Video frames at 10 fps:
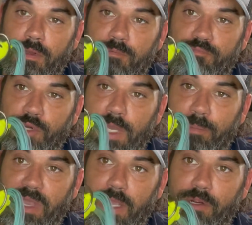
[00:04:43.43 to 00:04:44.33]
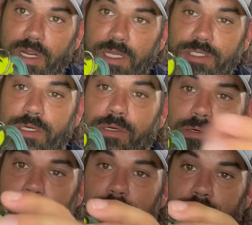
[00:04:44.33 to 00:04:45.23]
Booyah Peg Crasher.
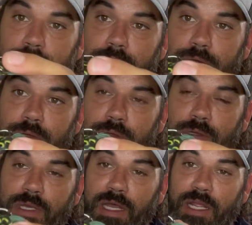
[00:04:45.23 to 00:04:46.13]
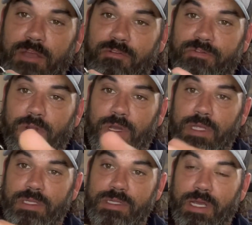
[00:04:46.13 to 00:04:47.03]
Gotta have a frog in
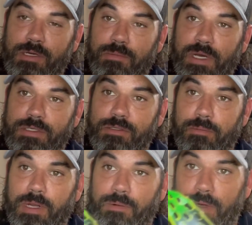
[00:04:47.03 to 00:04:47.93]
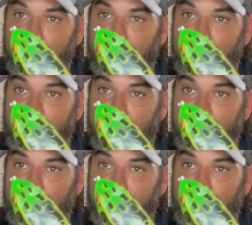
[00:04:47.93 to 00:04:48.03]
the tackle box no matter where you